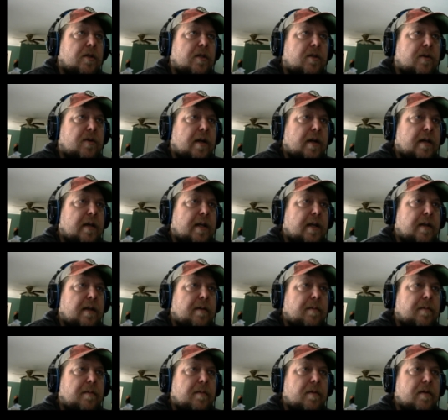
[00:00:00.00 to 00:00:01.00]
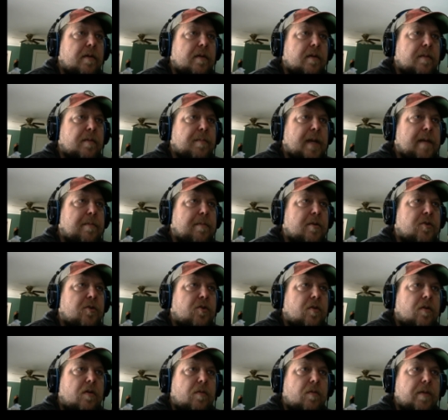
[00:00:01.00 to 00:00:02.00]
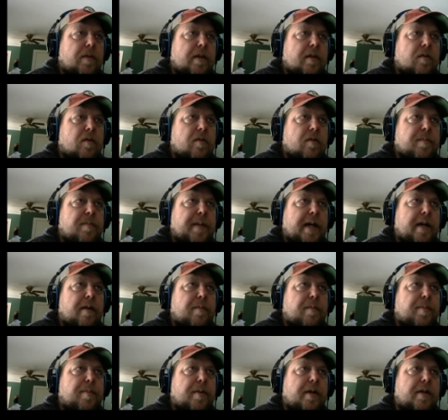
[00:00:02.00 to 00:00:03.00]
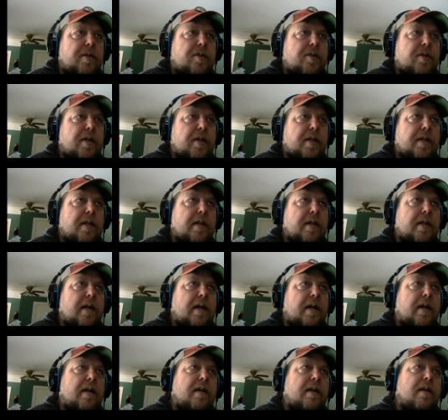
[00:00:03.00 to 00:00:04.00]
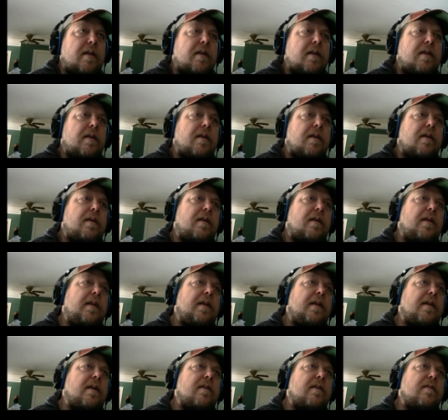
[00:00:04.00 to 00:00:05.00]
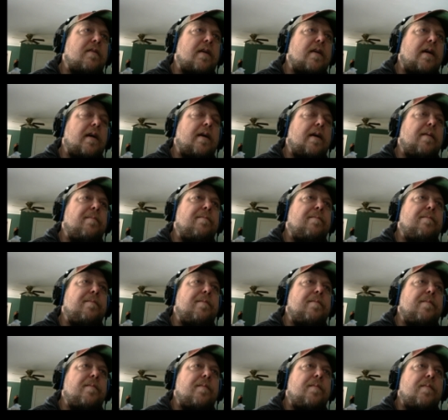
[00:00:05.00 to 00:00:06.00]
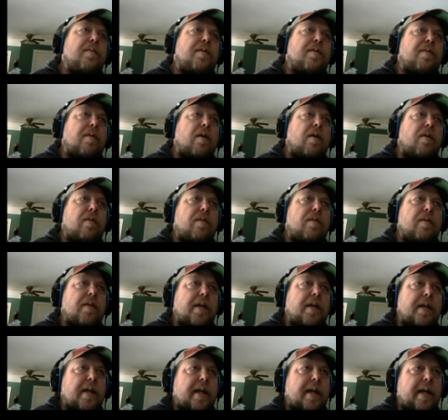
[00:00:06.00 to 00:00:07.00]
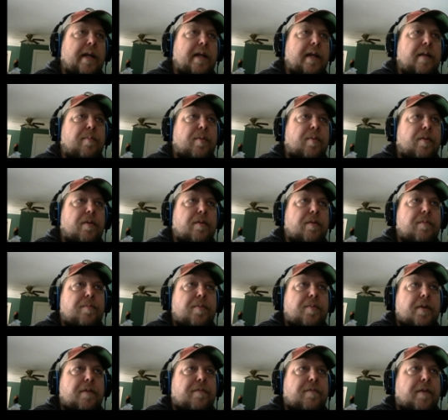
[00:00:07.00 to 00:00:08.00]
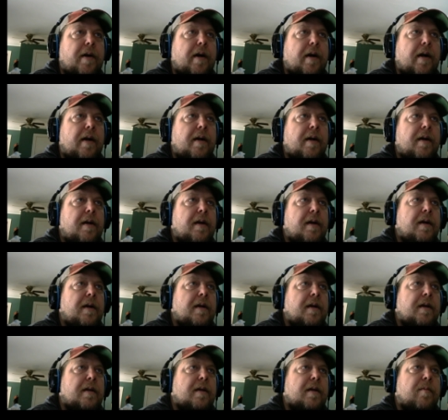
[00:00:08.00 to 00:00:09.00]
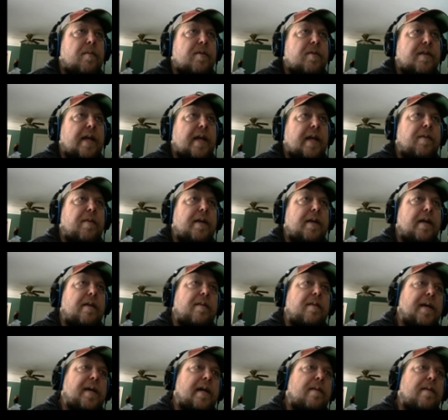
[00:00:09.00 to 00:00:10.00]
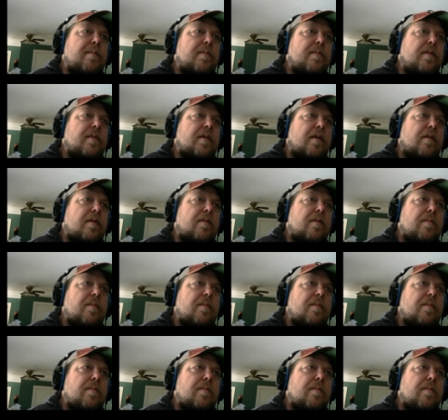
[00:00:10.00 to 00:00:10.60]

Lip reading: trying to get map control, win the gold battle, push, and then he does throw like an AE bolt pretty far, almost halfway down the map. So